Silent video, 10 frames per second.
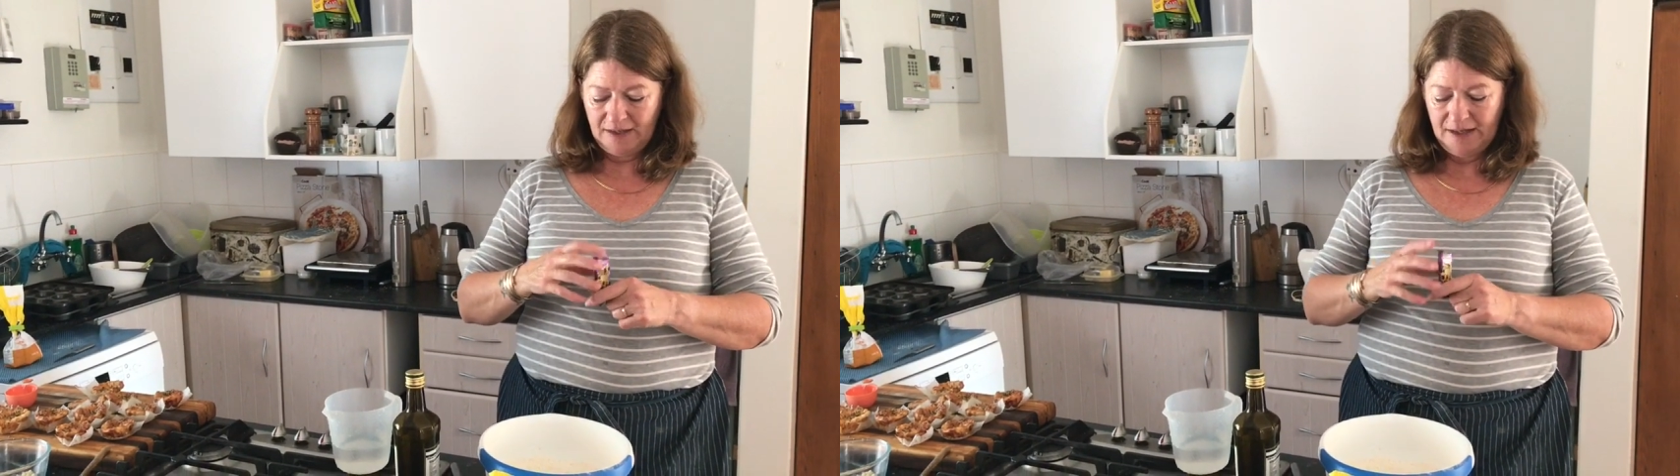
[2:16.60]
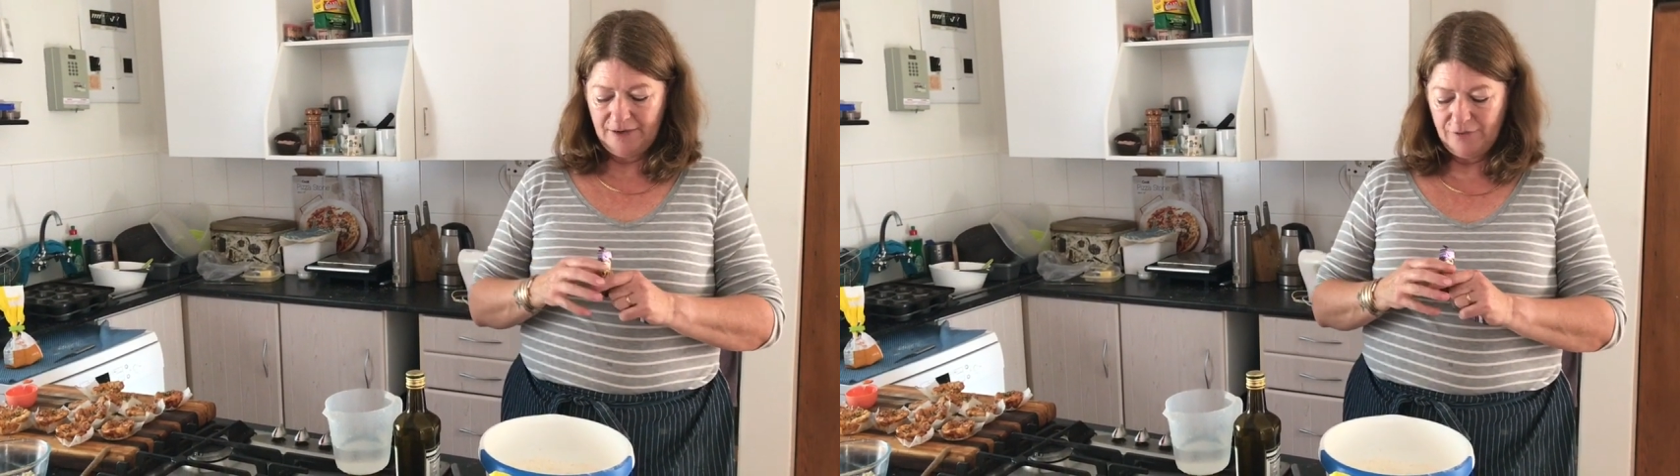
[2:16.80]

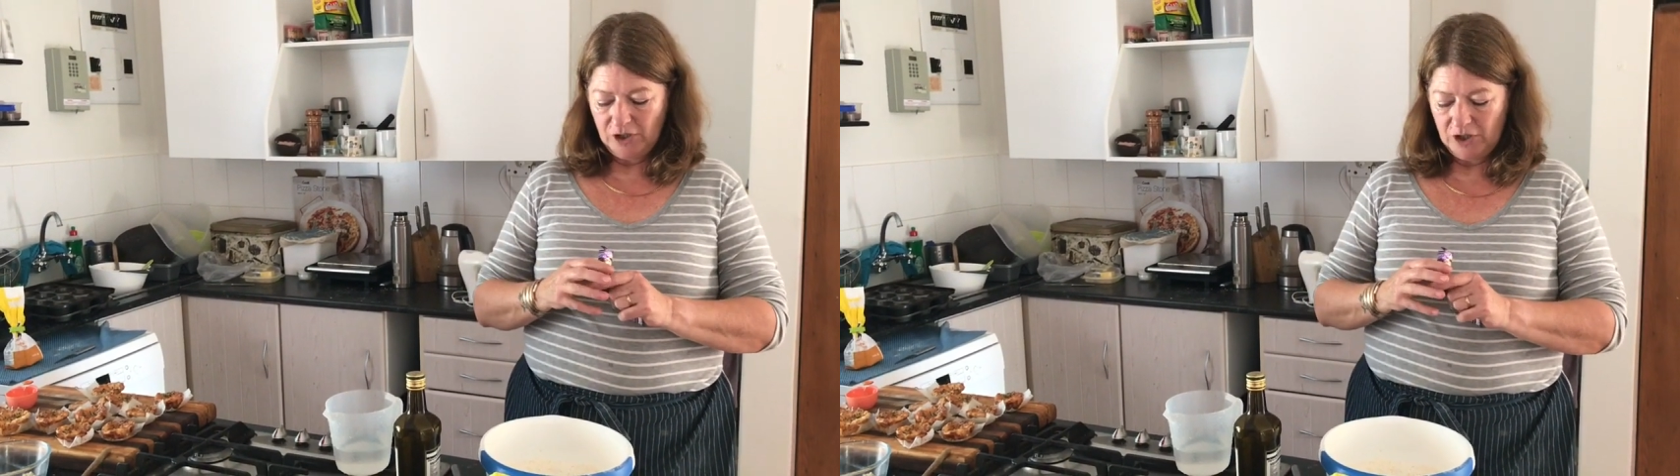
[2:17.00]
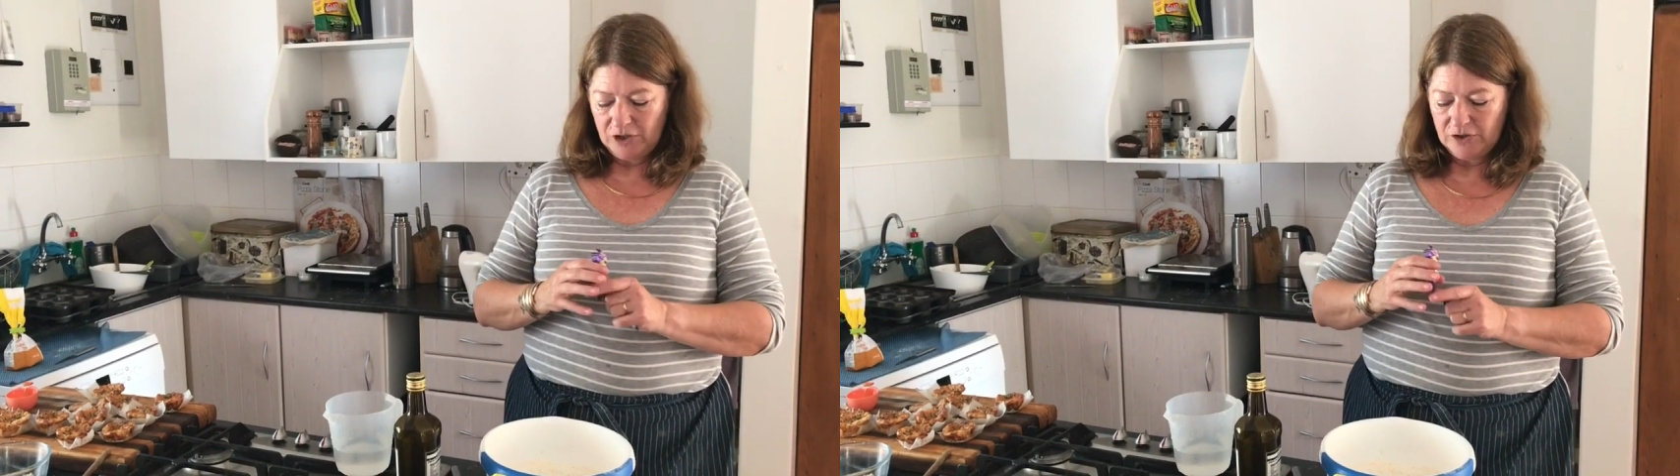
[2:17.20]
If you're
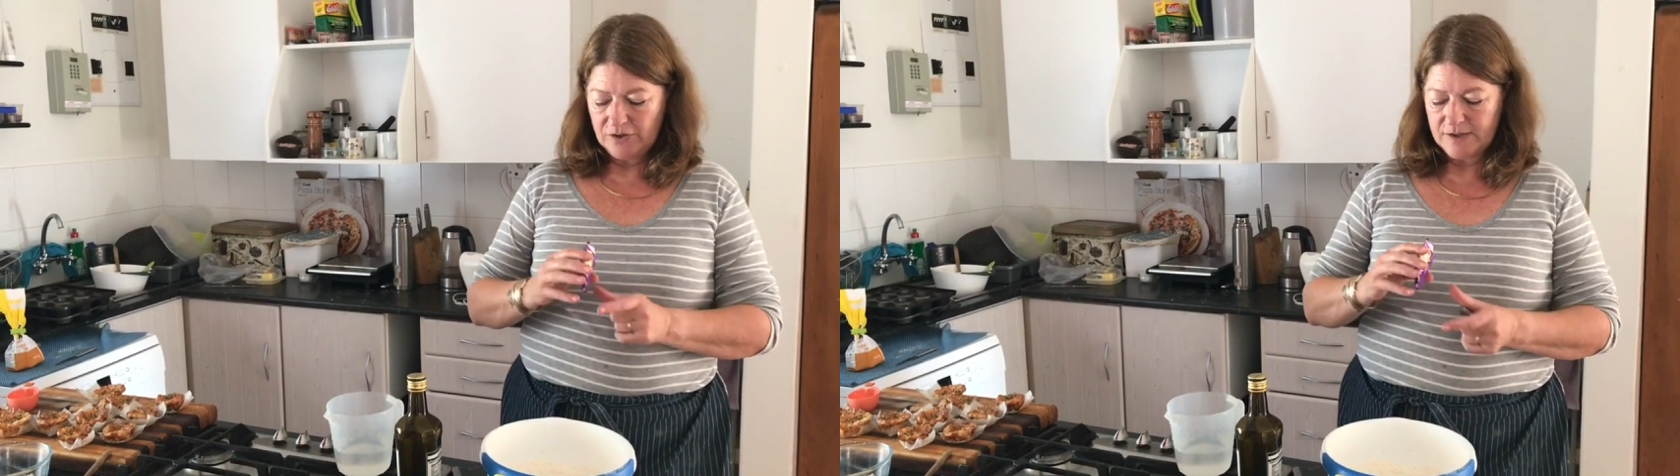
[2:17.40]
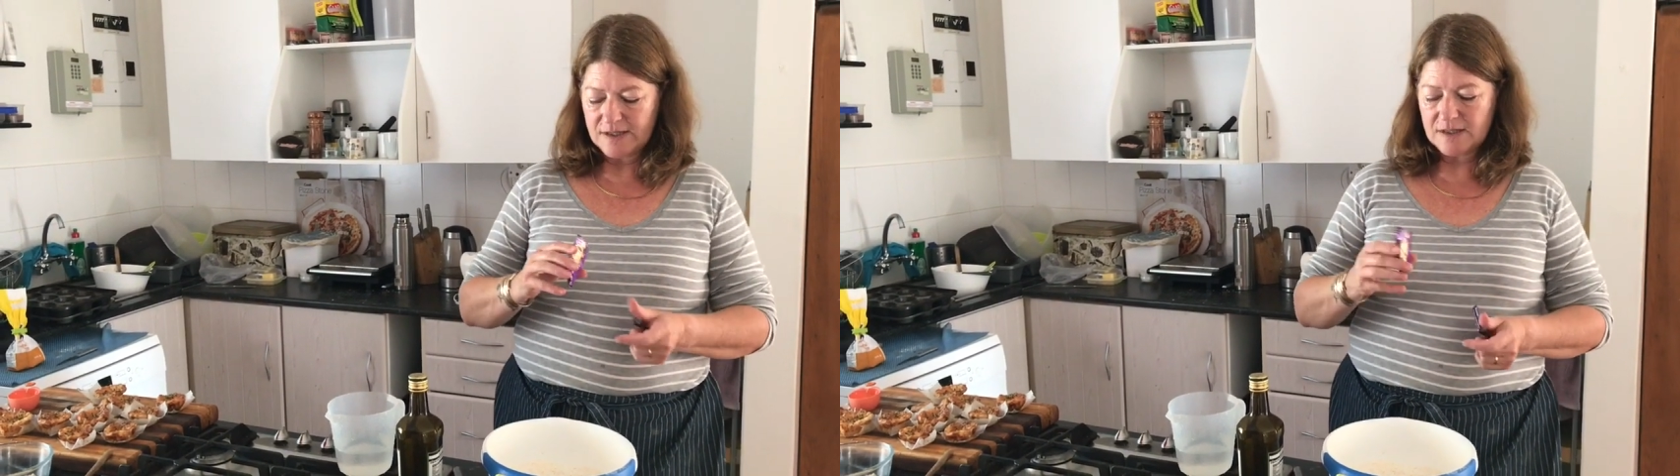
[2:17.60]
going to
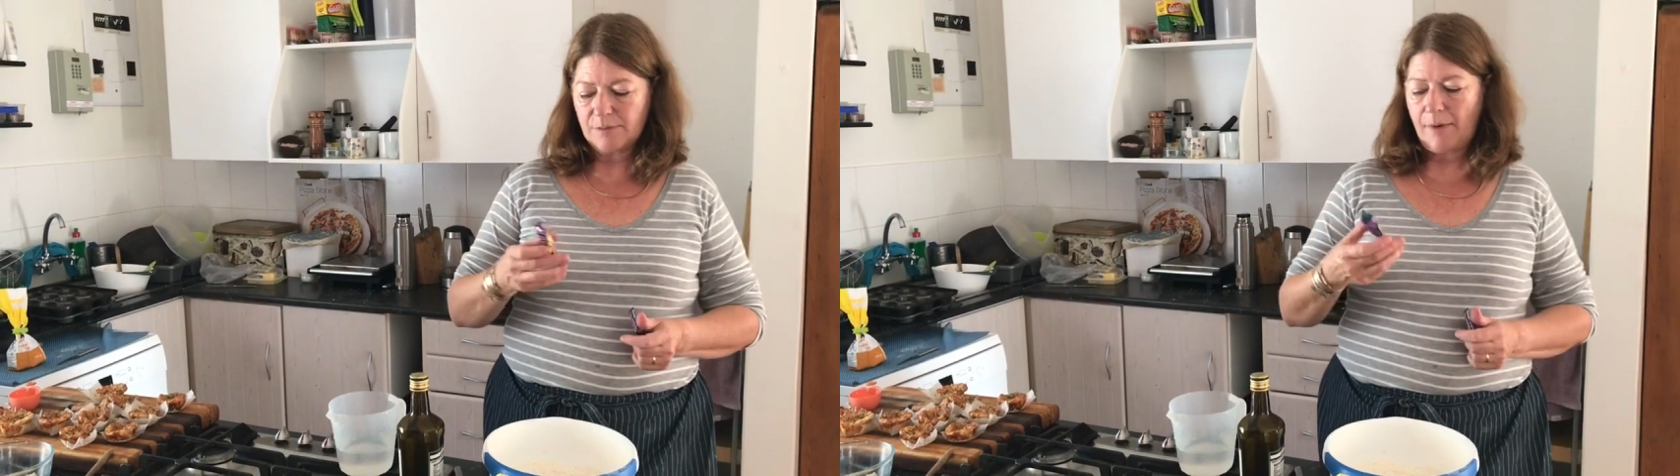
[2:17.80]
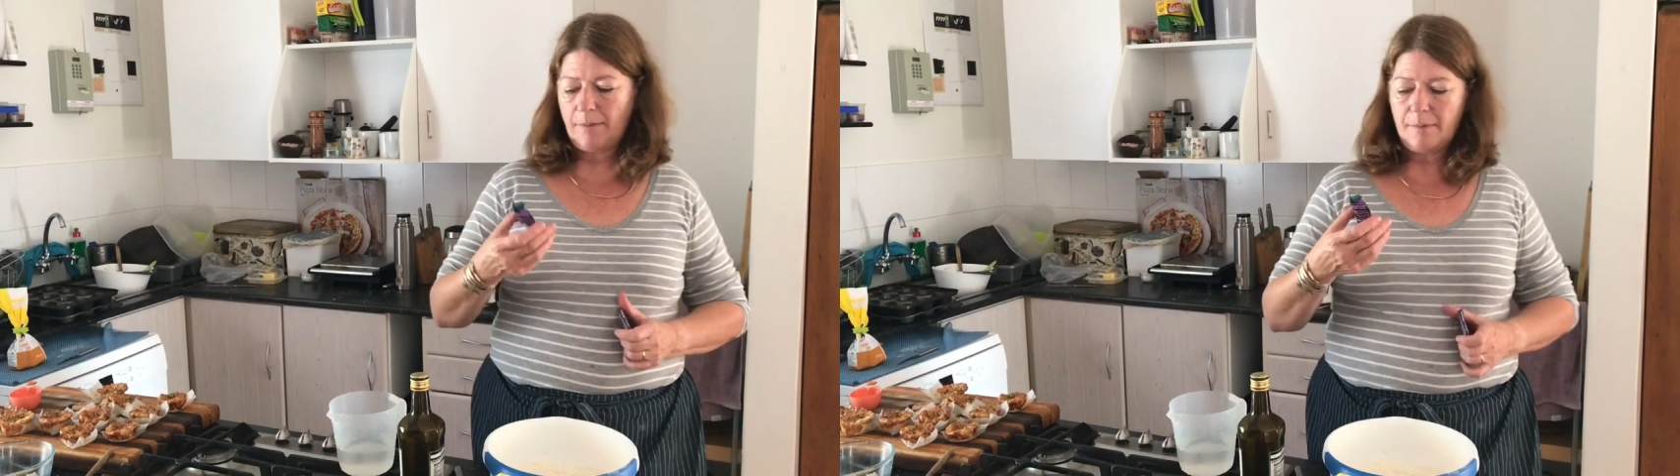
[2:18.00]
use, this will
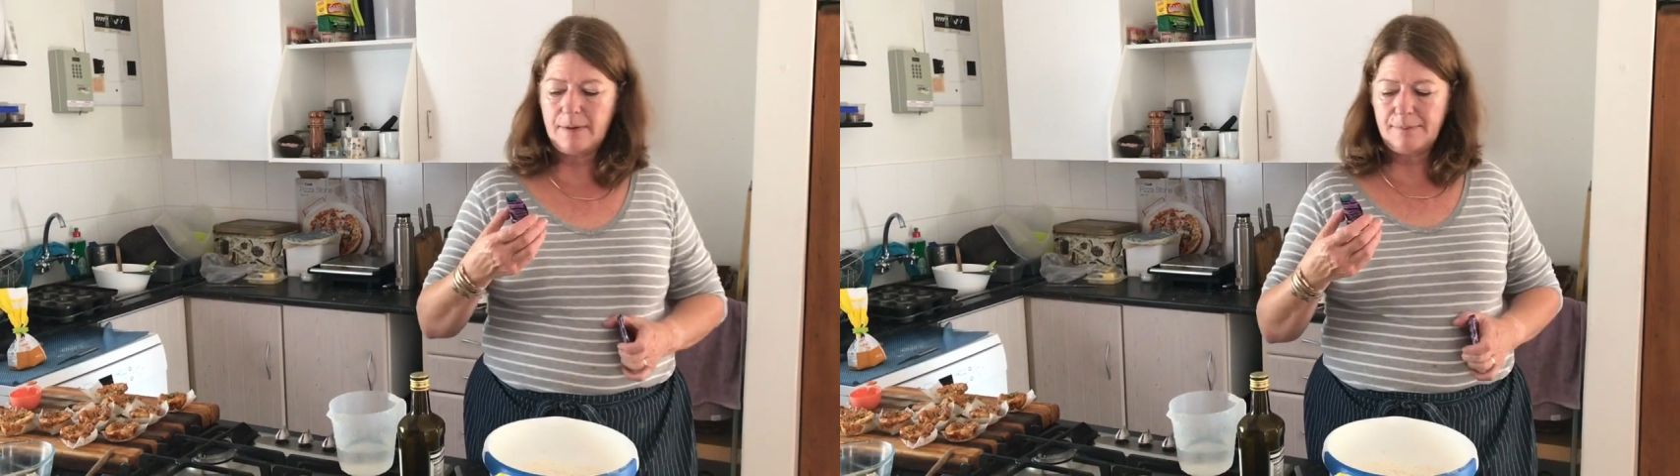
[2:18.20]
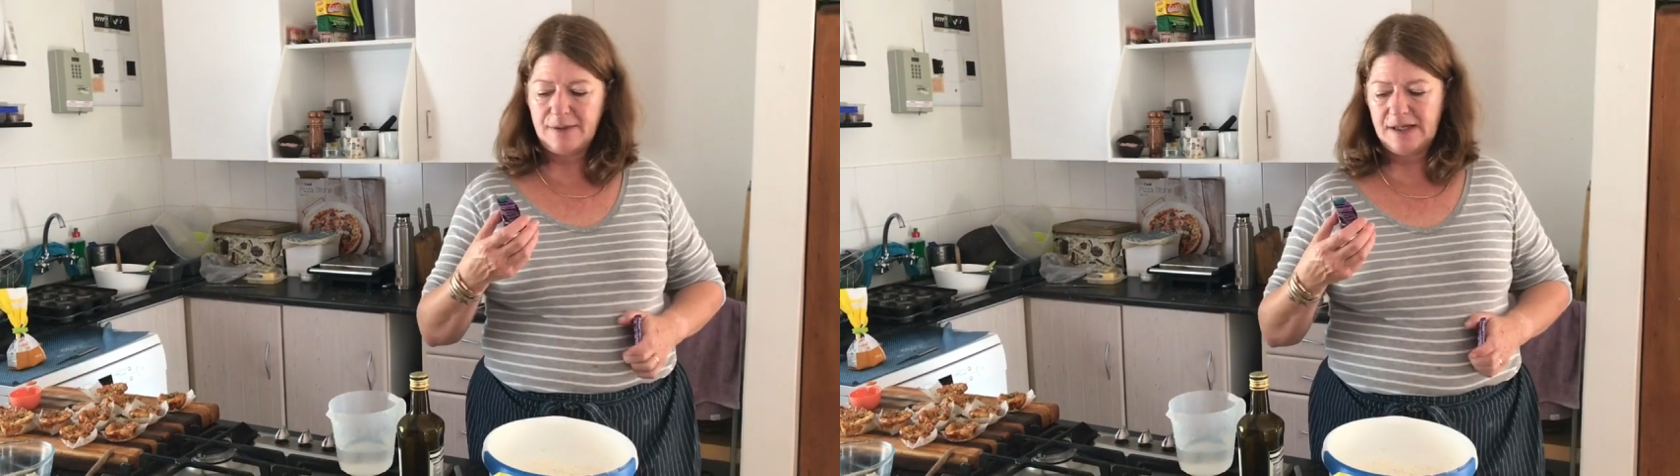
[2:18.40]

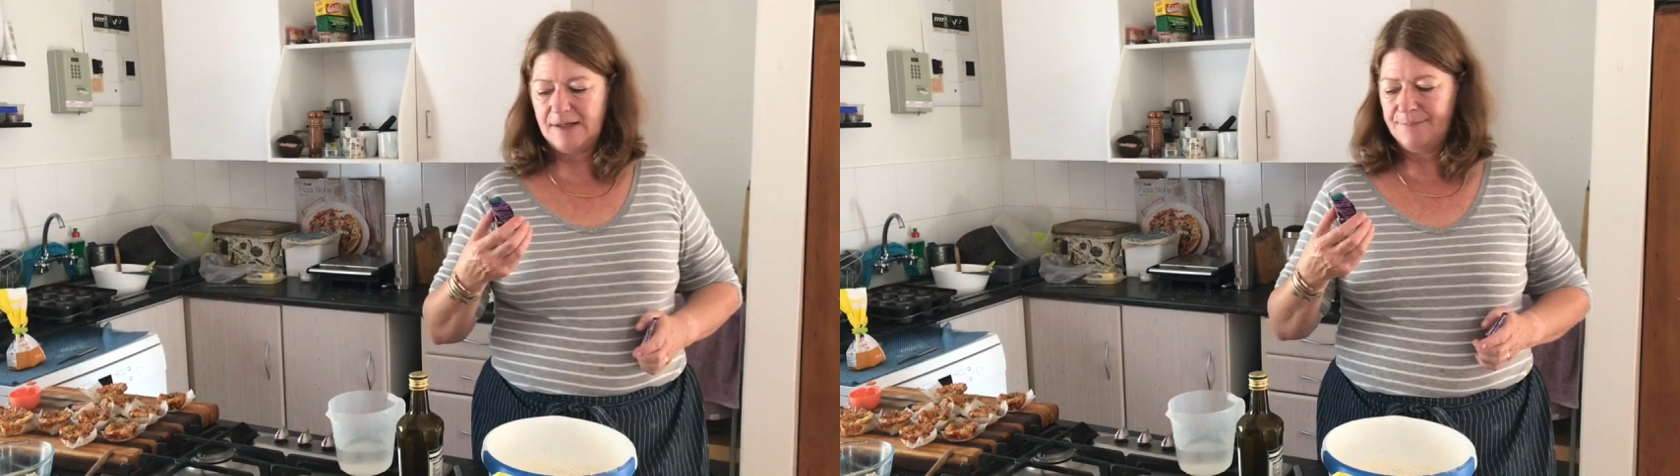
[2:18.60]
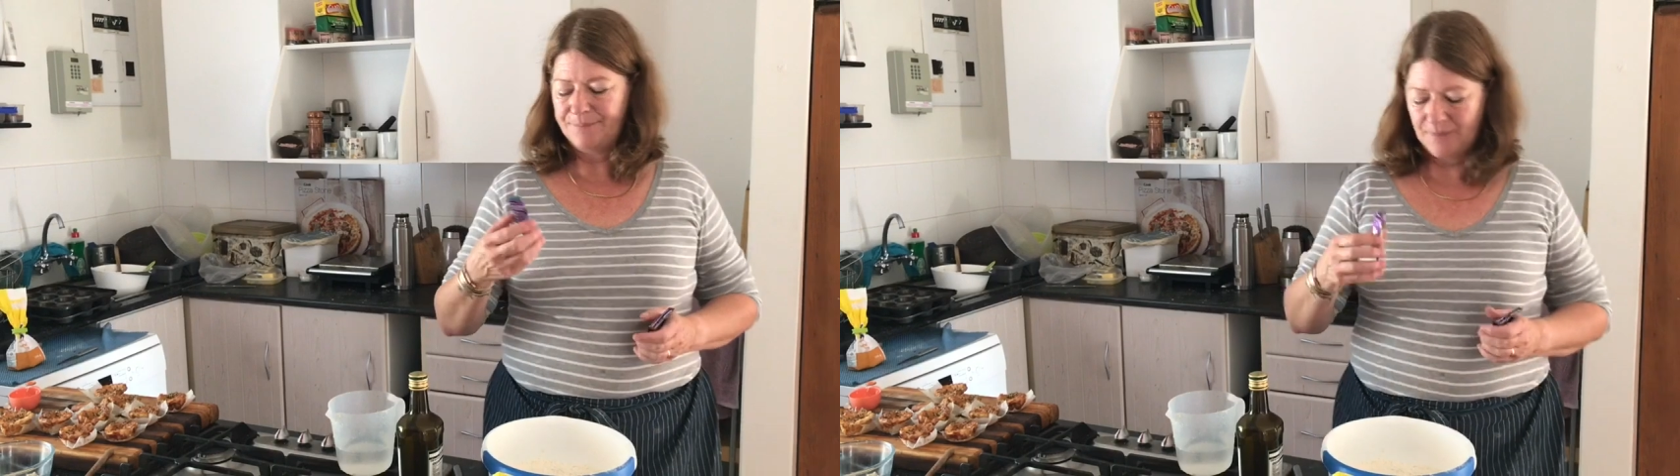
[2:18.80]
probably be